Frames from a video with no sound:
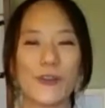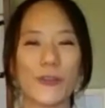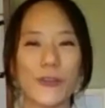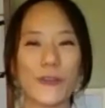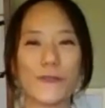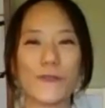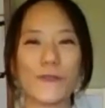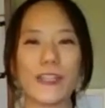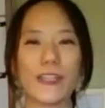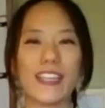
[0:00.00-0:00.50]

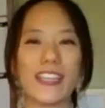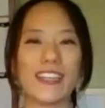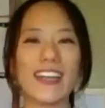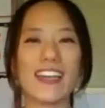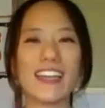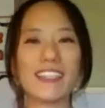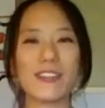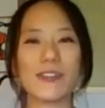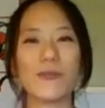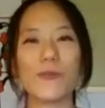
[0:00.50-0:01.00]
When you feel it
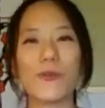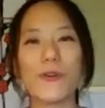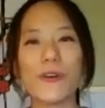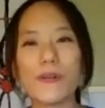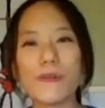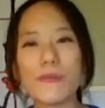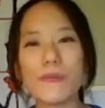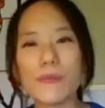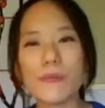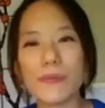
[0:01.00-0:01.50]
nice and
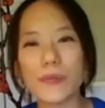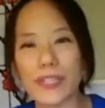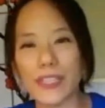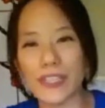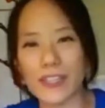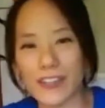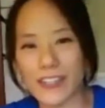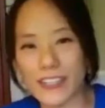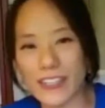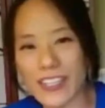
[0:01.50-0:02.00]
warm, put
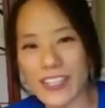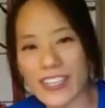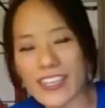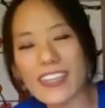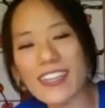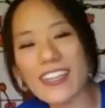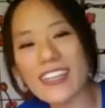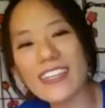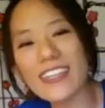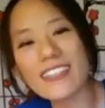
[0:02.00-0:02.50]
it on your
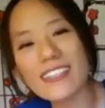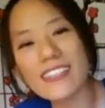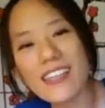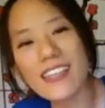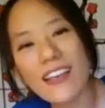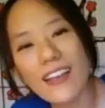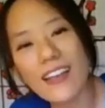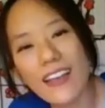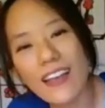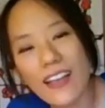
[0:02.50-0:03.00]
kidneys,
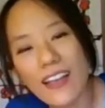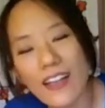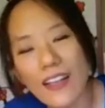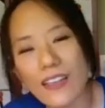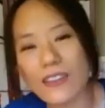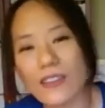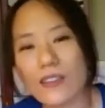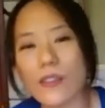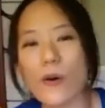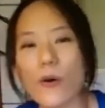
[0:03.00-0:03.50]

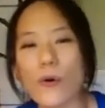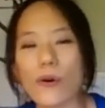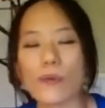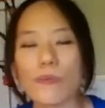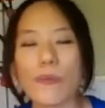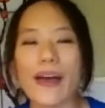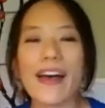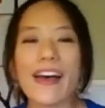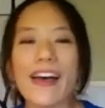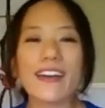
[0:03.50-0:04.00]
lower
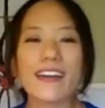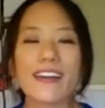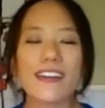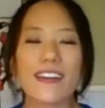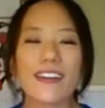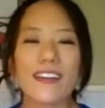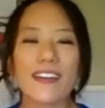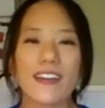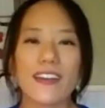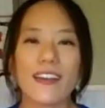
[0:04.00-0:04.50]

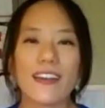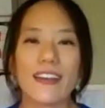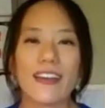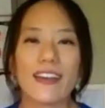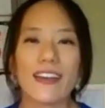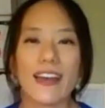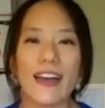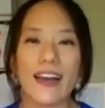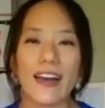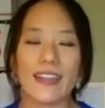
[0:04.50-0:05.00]
back,
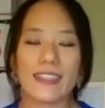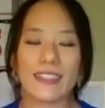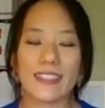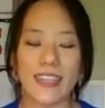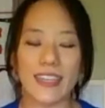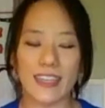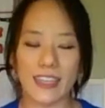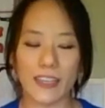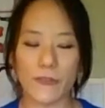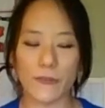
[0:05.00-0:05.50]
and
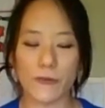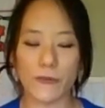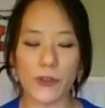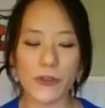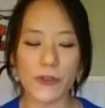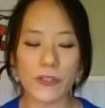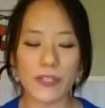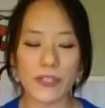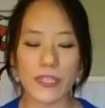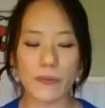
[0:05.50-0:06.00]
take in a
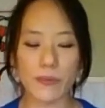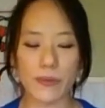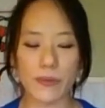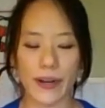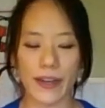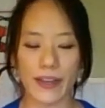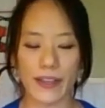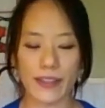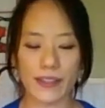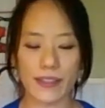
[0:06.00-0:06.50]
few deep
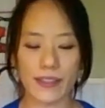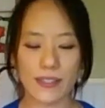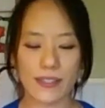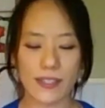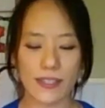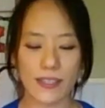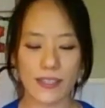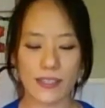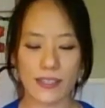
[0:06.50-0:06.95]
breaths.